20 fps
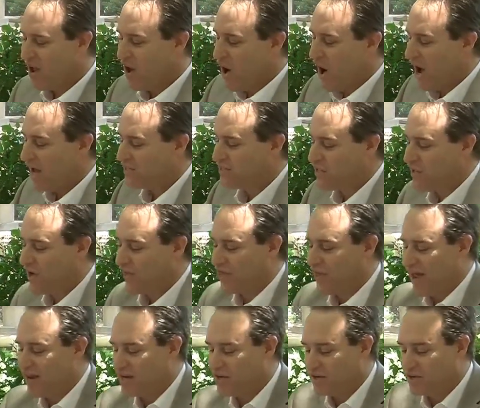Also, a
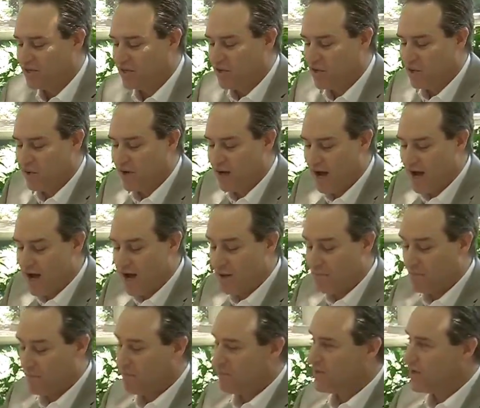thank you to
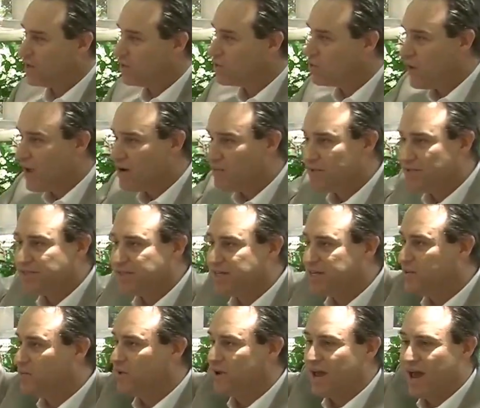the incredible
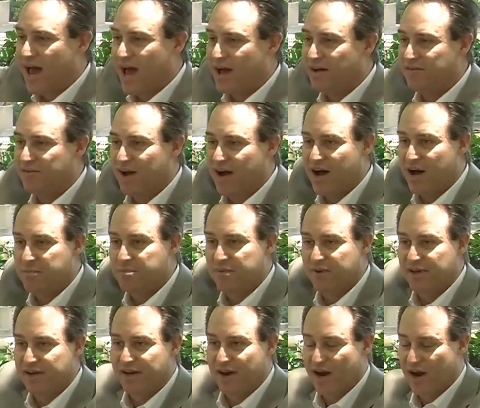team we have up
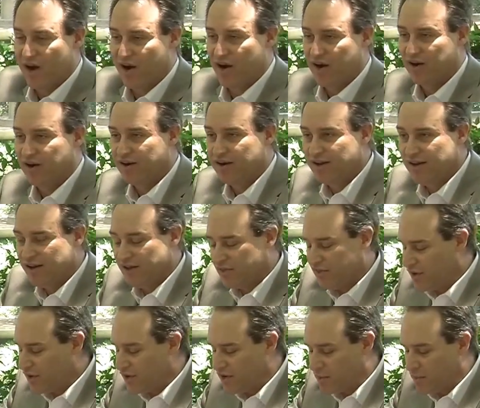in our
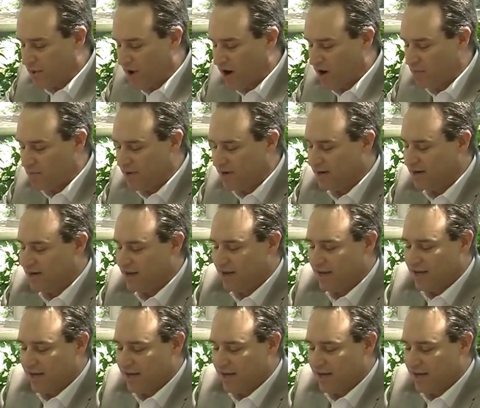theater department: